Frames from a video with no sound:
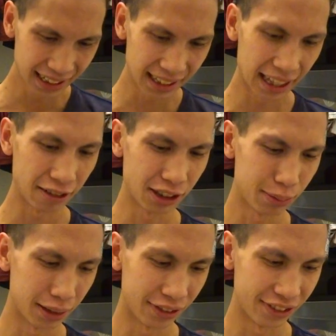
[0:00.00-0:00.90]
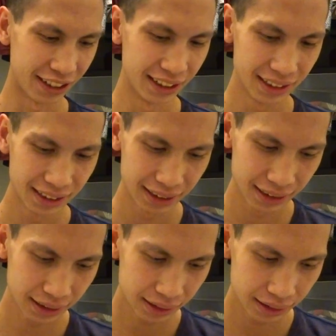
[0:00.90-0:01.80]
That was pretty fun.
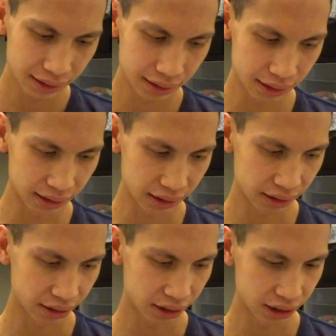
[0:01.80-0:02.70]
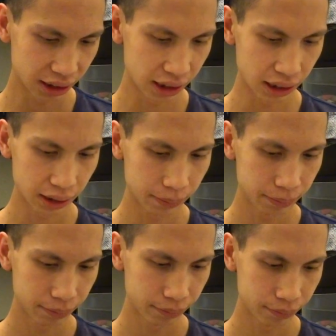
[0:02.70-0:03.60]
Let's see.
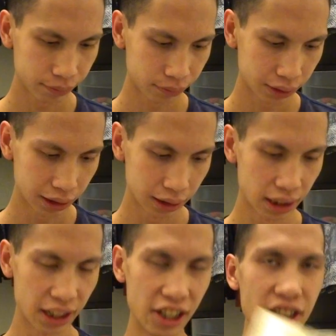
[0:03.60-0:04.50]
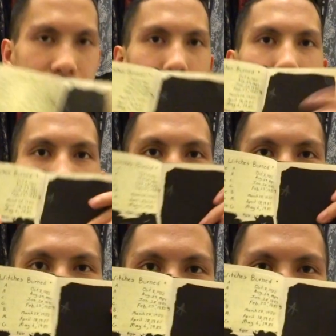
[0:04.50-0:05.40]
Here's some more
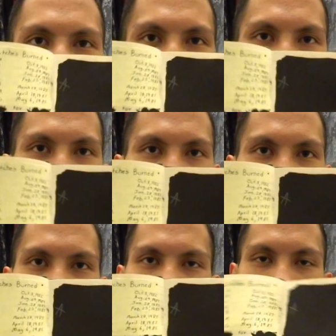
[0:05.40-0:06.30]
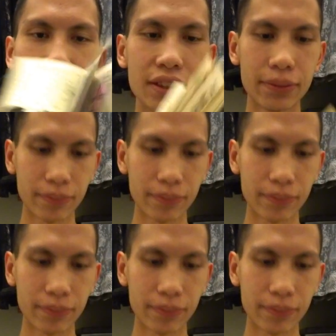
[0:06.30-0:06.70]
of those kind of pages.